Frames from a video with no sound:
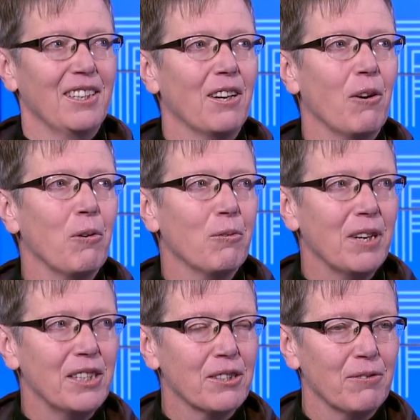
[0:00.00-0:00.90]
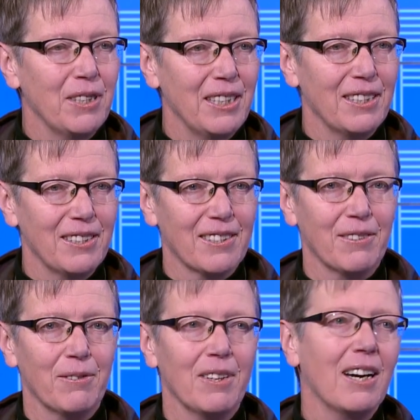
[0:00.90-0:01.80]
a whole range of needs.
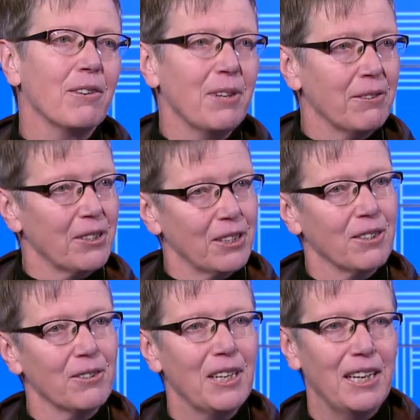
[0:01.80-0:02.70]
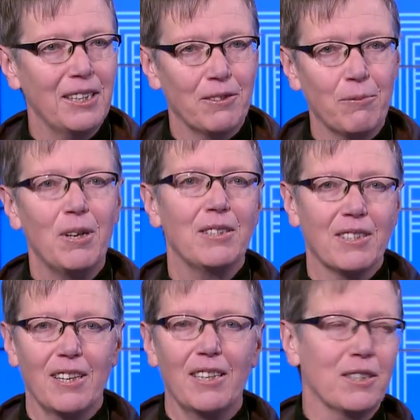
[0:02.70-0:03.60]
We have to create one
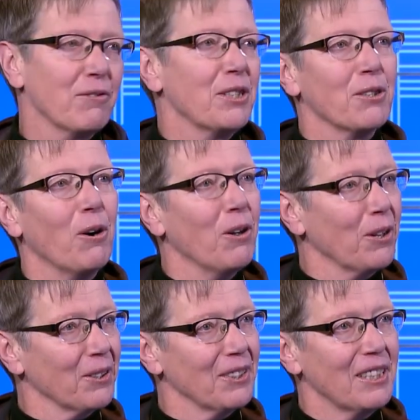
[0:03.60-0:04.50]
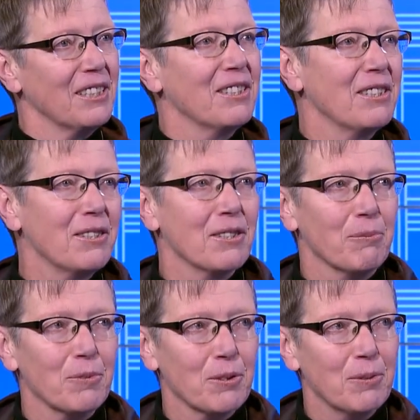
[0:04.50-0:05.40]
size fits all
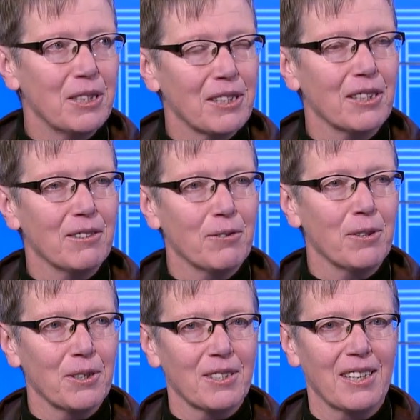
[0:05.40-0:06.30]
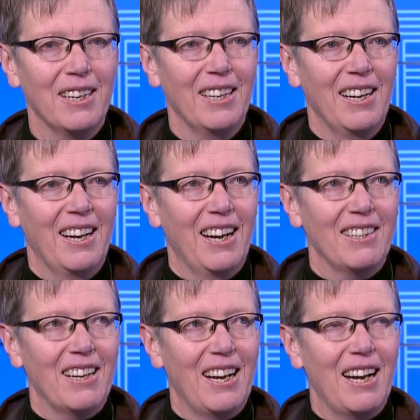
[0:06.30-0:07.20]
systems, which of course
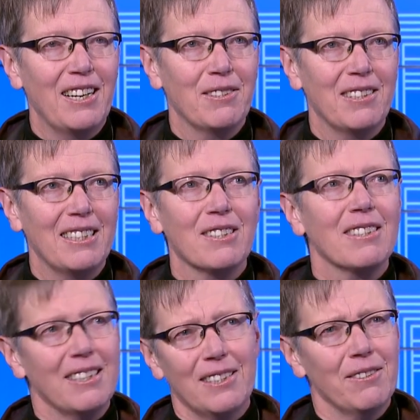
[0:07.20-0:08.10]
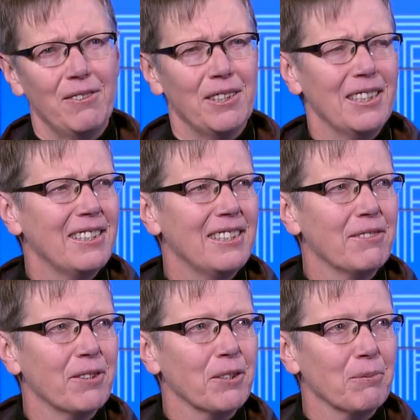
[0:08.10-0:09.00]
has is is a very
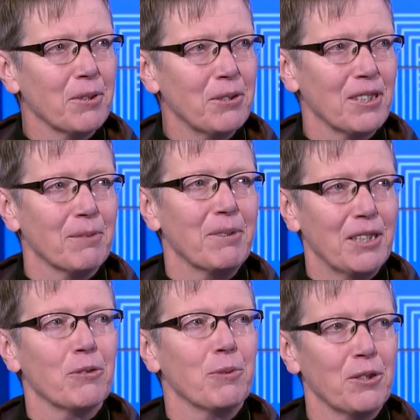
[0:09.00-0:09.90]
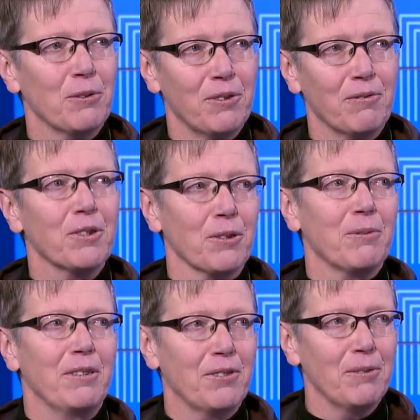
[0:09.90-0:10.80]
difficult process because we're so diverse.
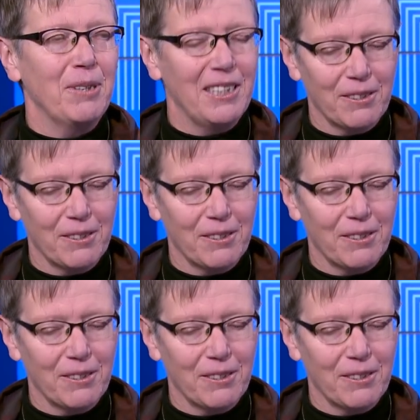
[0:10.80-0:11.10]
We have so many